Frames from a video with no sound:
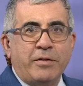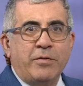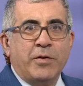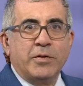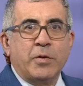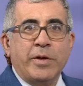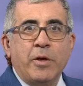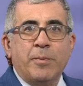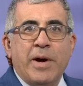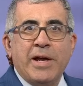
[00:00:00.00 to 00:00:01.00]
In full swing,
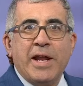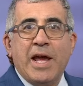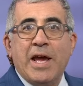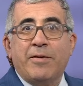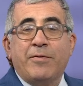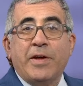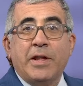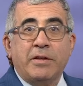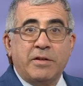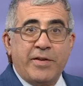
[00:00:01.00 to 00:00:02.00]
you might have
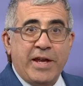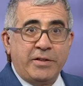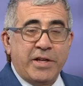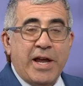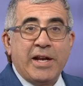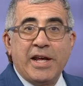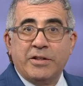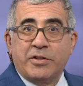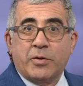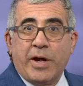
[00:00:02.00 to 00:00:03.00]
feelings of anxiety
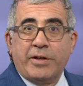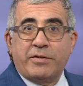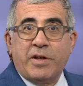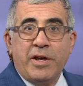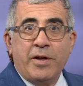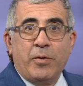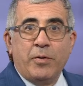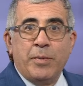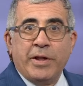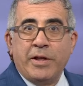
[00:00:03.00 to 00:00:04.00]
and stress
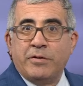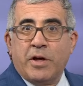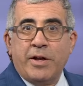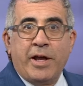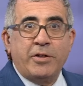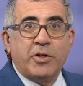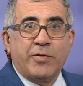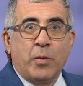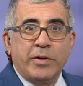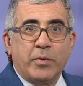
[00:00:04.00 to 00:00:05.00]
with millions on edge
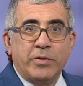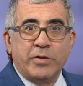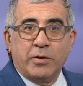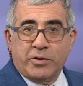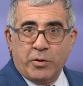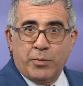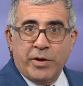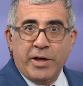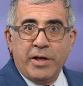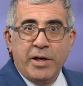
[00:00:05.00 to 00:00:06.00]
over what the results could
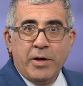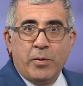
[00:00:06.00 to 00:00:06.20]
bring.